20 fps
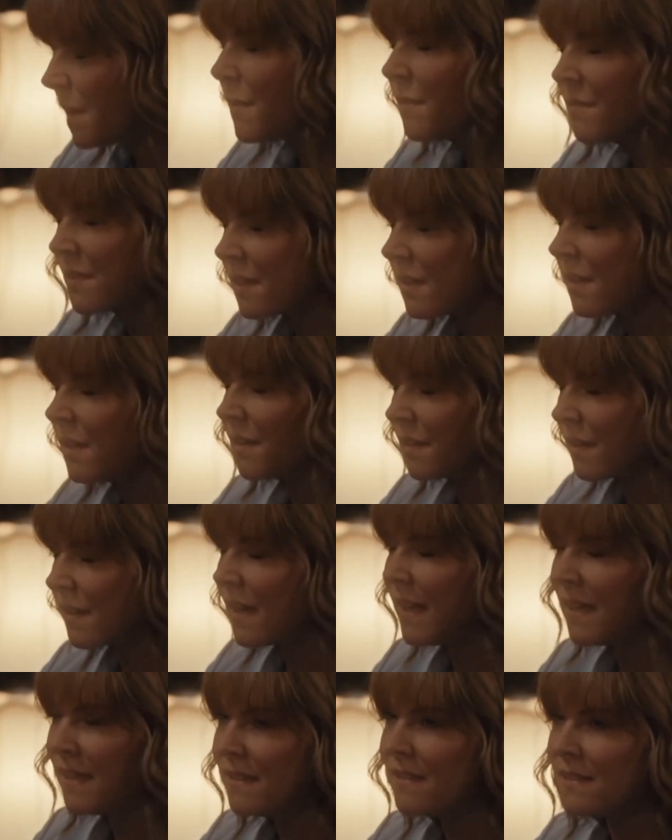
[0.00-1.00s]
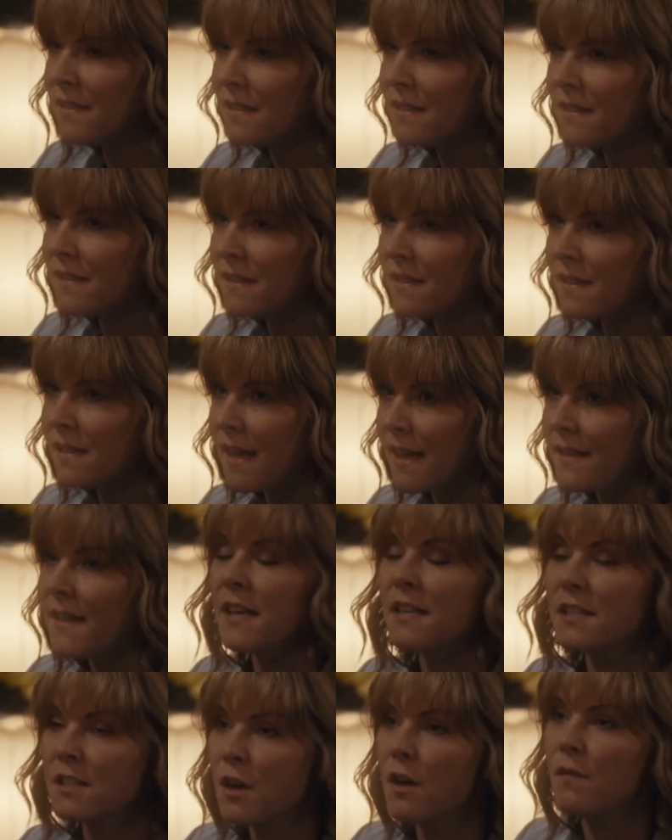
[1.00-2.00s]
I'm off the clock, okay? And
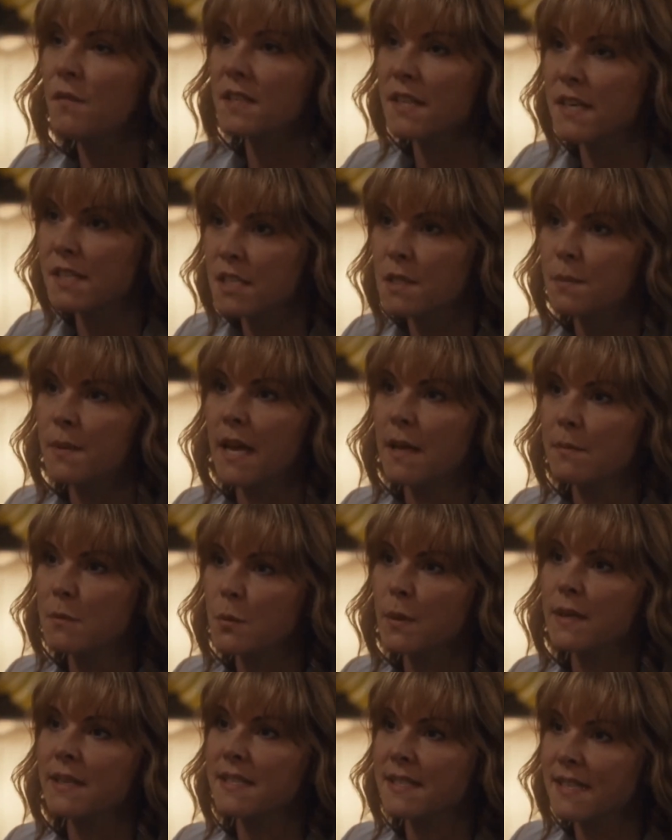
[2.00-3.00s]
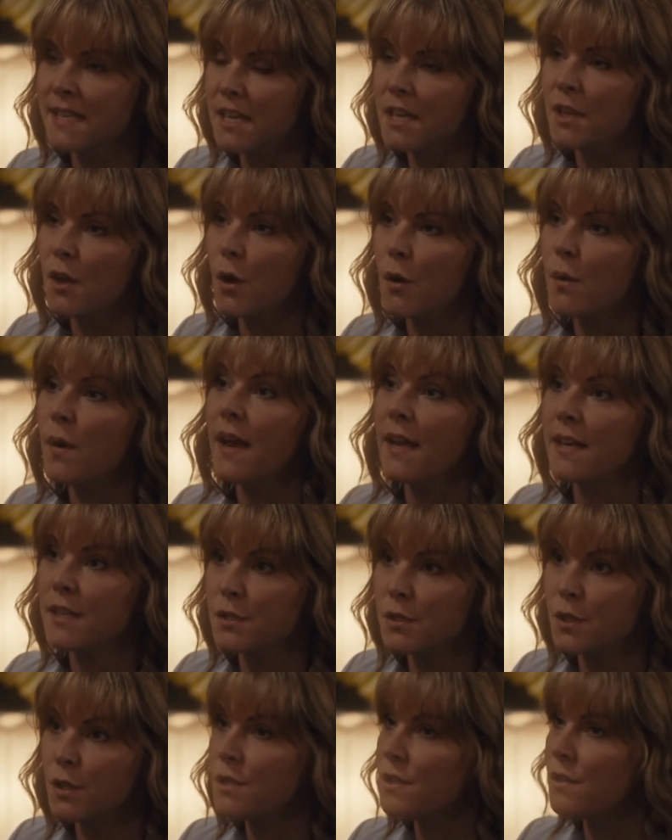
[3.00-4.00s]
that is a conversation to be had between a CEO and a
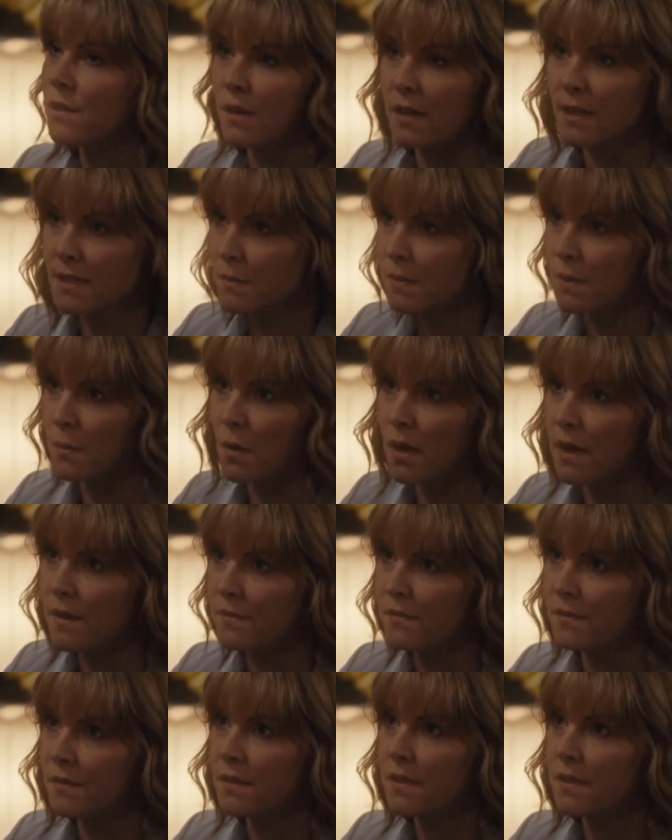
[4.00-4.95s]
surgeon, not a husband and wife.